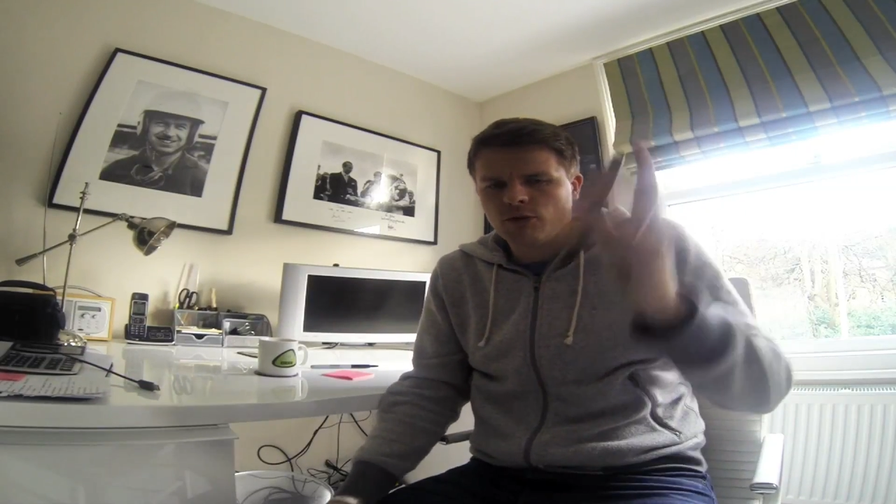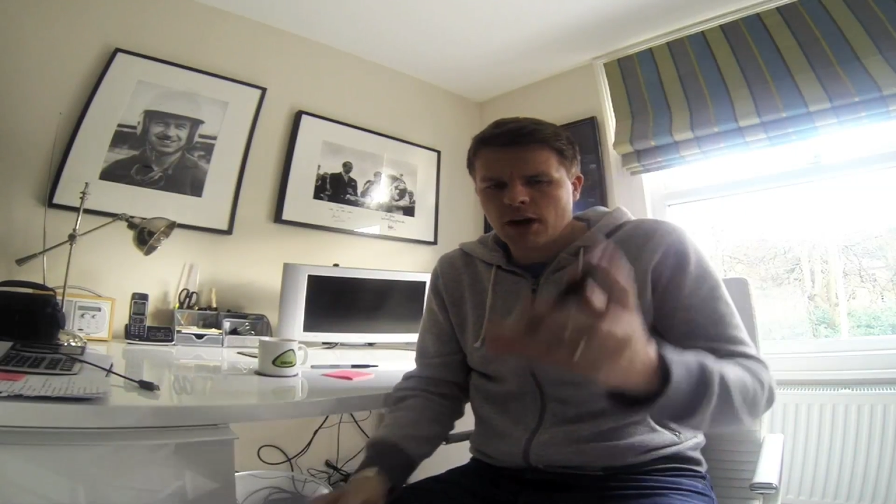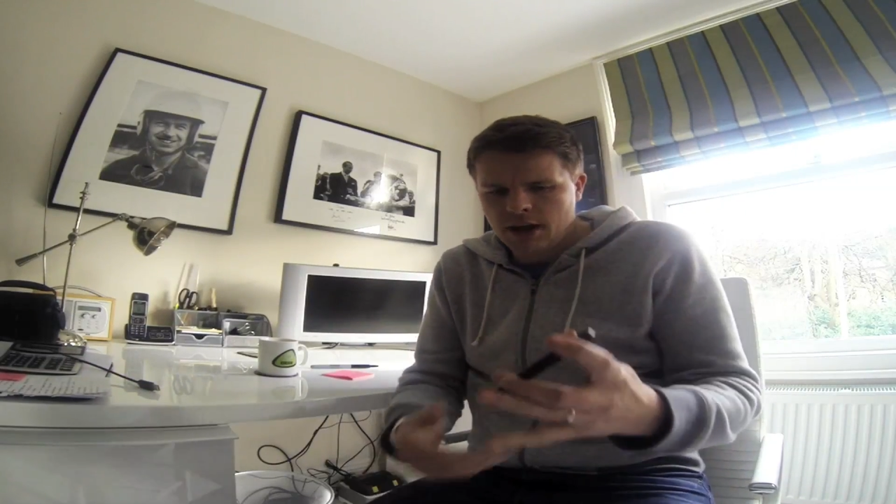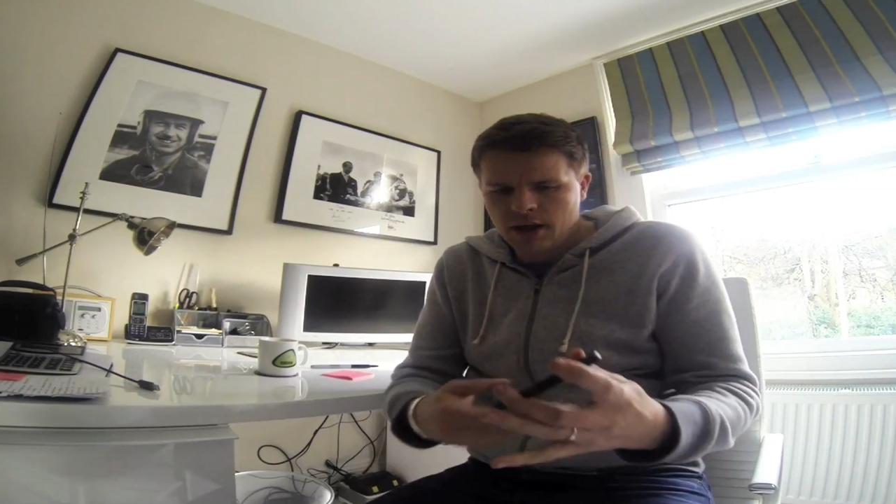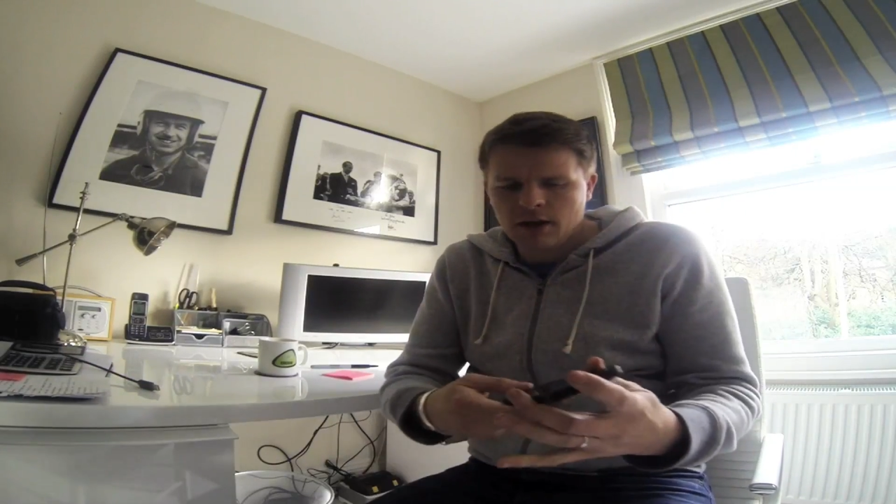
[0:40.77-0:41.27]

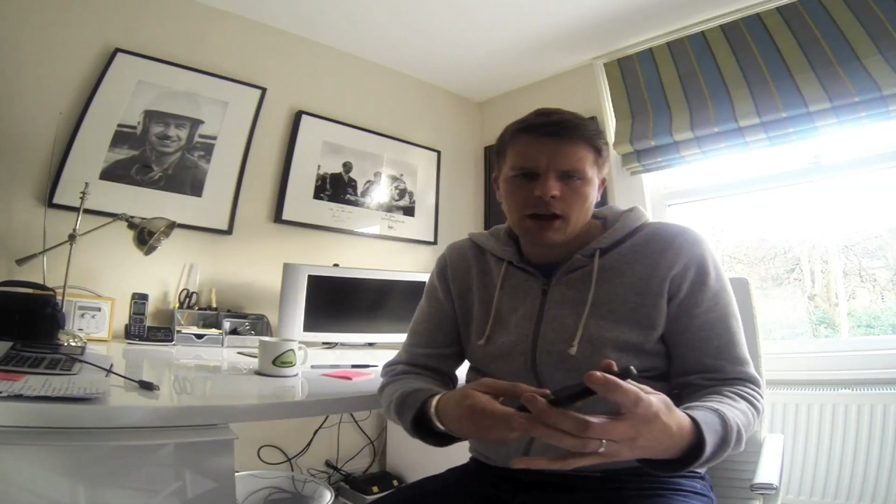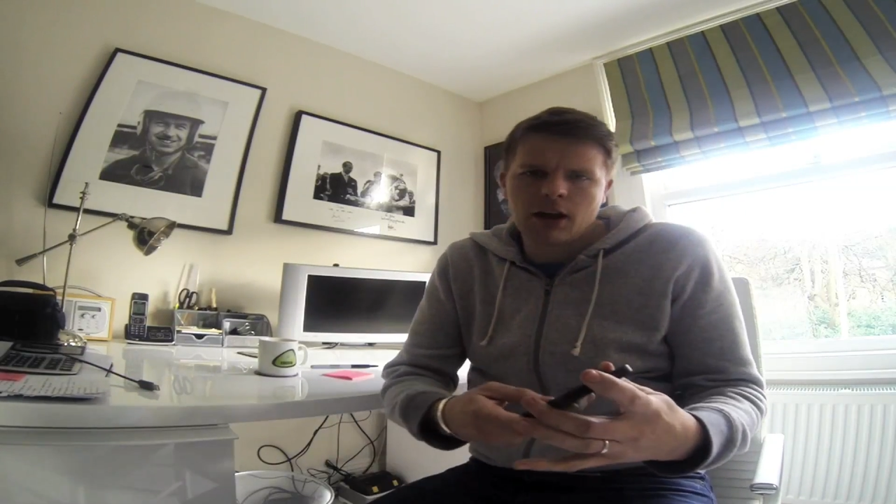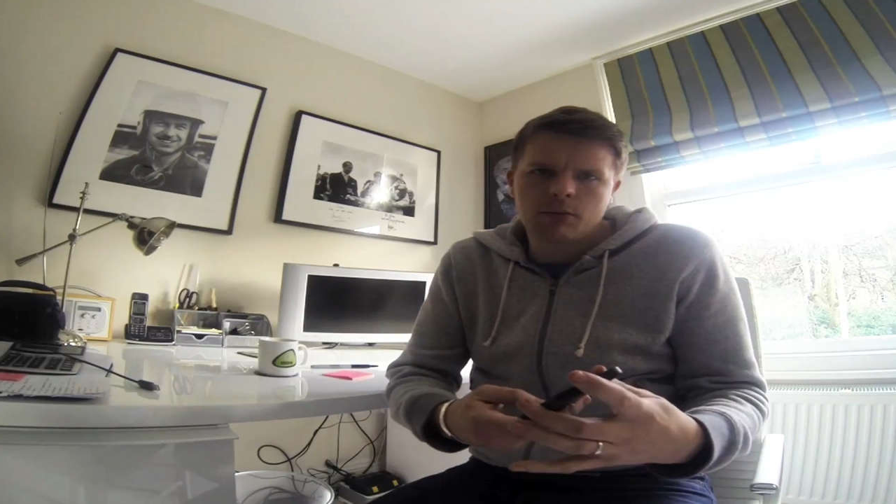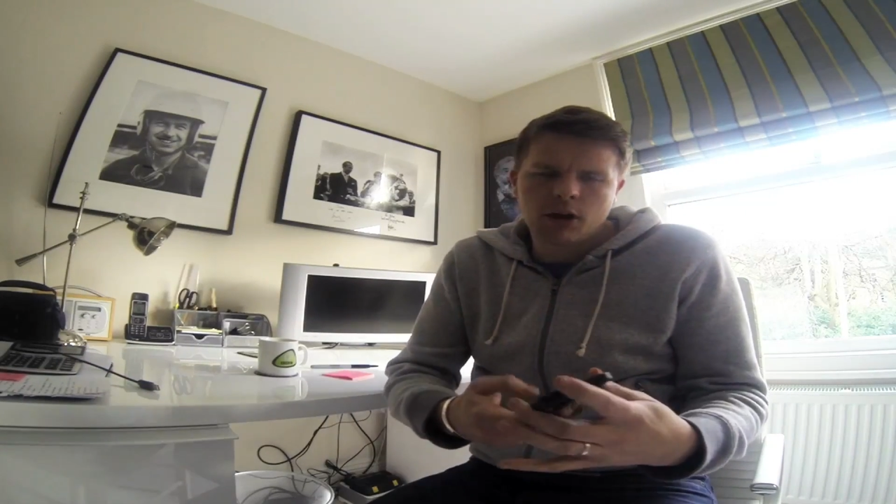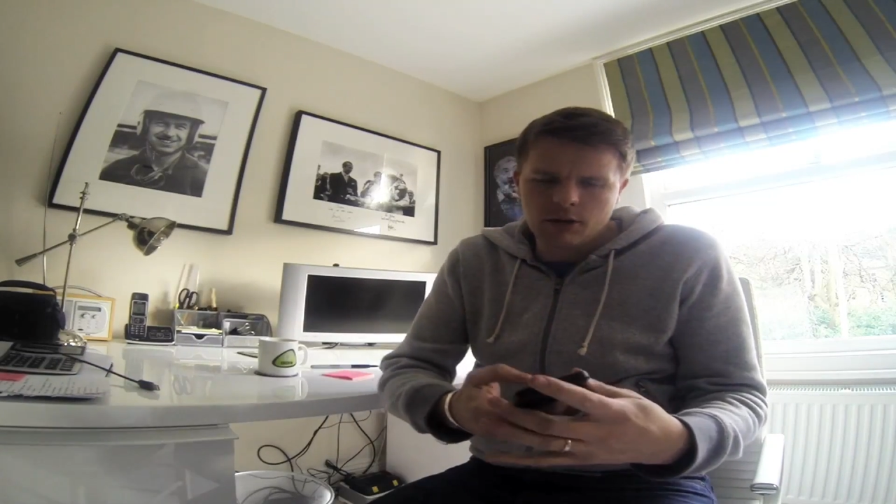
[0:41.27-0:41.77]
right here
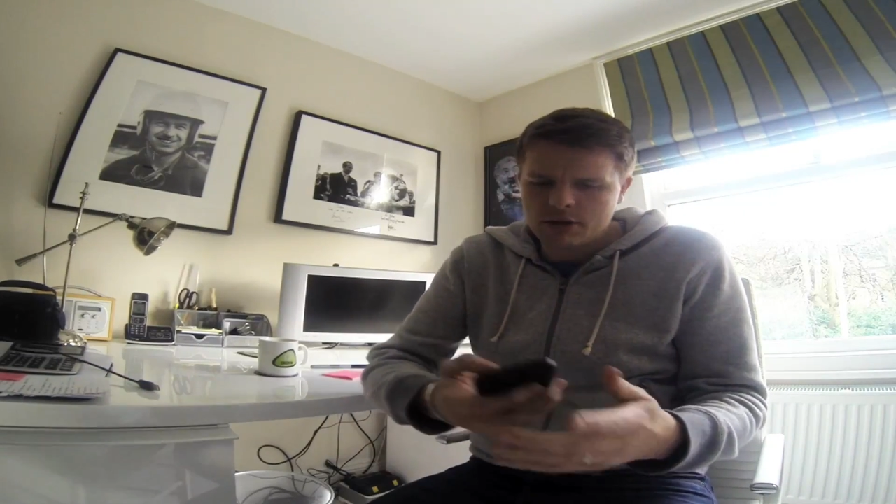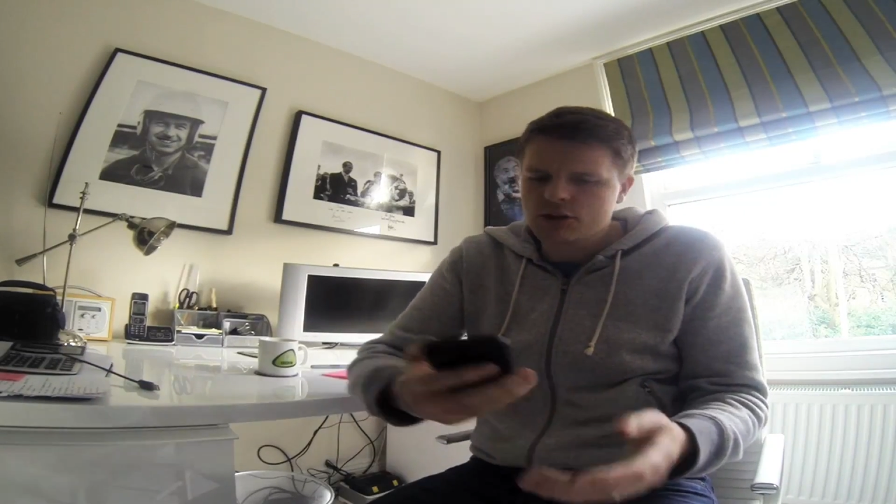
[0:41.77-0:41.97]
and I'm going